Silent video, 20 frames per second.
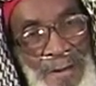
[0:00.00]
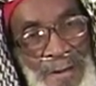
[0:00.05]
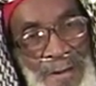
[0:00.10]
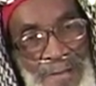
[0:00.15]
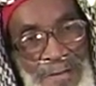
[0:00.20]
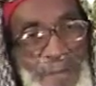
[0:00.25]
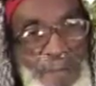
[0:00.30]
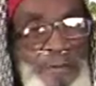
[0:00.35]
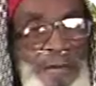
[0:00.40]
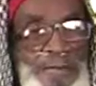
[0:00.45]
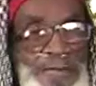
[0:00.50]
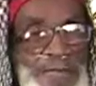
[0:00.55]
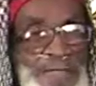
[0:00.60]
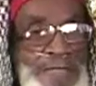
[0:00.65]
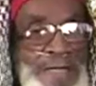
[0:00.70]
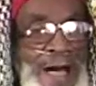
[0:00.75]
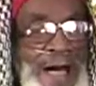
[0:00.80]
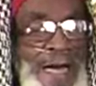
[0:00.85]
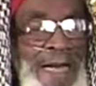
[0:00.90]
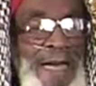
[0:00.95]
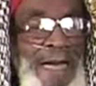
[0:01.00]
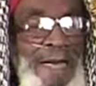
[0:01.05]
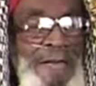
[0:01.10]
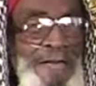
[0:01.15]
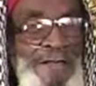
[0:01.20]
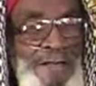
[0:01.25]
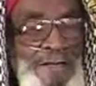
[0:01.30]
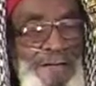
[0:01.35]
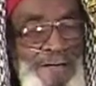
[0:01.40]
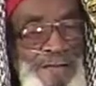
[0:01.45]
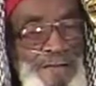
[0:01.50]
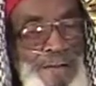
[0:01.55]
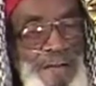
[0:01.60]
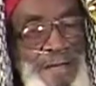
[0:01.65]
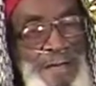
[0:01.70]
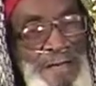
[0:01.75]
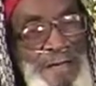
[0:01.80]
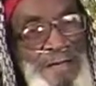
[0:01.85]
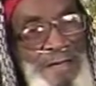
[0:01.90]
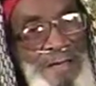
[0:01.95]
The Princess Diane, excuse
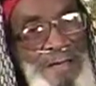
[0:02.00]
me.